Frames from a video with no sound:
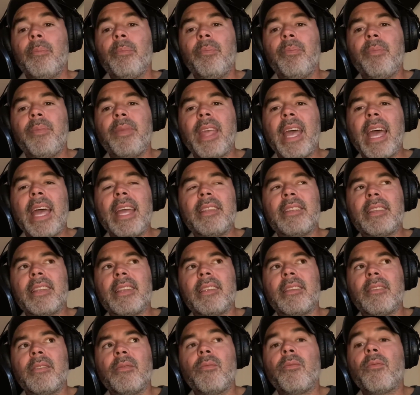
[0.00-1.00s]
that's
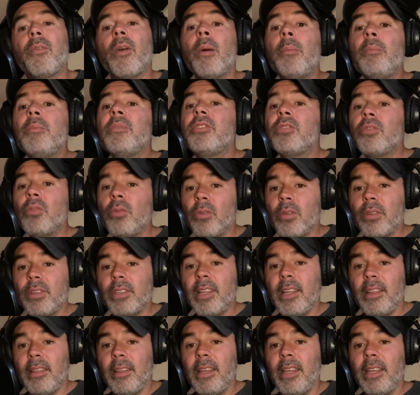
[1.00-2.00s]
from source
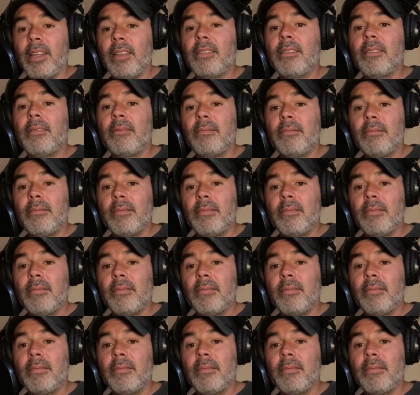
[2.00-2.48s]
at least.